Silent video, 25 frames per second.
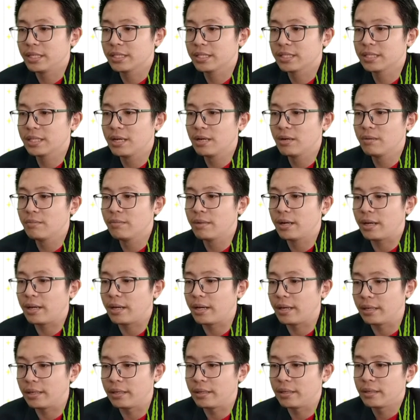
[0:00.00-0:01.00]
now
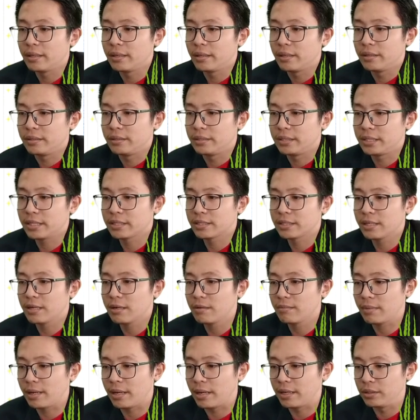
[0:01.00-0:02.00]
my
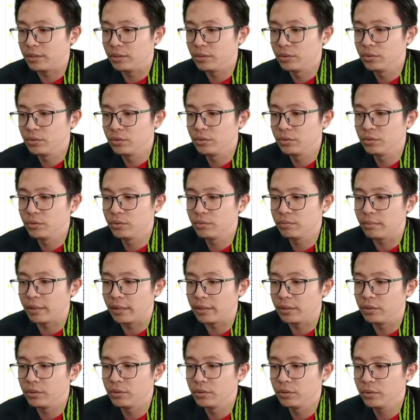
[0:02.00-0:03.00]
U
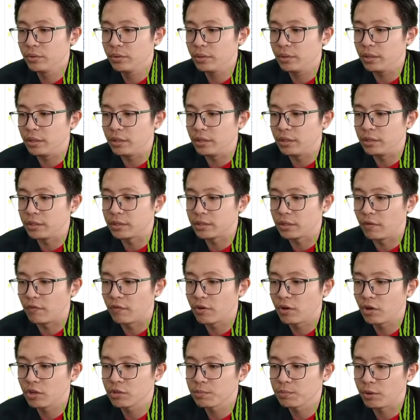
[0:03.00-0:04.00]
is of
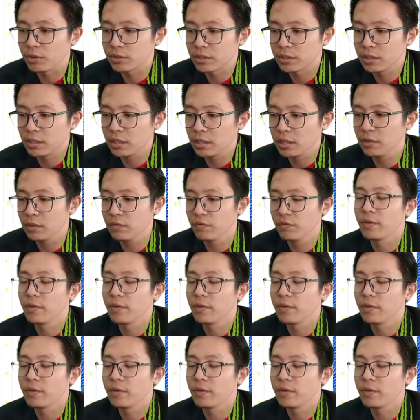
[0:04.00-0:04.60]
course positive,